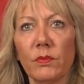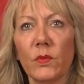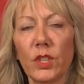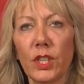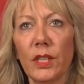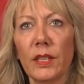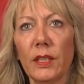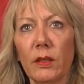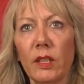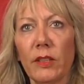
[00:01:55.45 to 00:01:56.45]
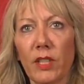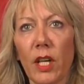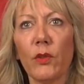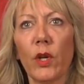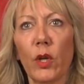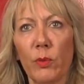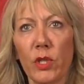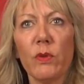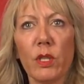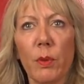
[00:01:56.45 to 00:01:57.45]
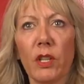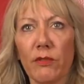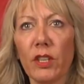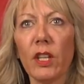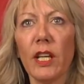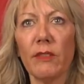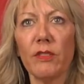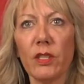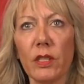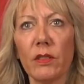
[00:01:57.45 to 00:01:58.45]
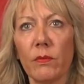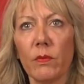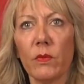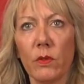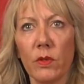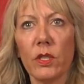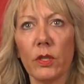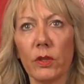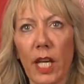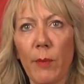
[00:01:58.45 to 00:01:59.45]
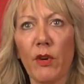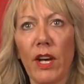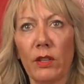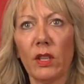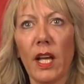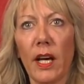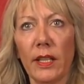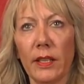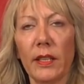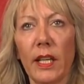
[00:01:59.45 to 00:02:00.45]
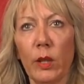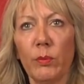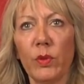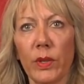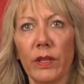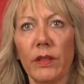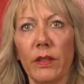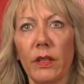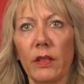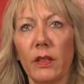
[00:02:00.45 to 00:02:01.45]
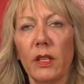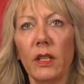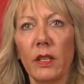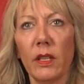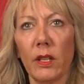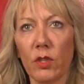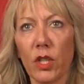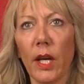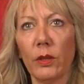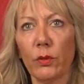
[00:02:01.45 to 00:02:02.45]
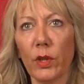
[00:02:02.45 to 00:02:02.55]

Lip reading: she lived on her own. But she was a part of our life. She still came around a lot and helped with, child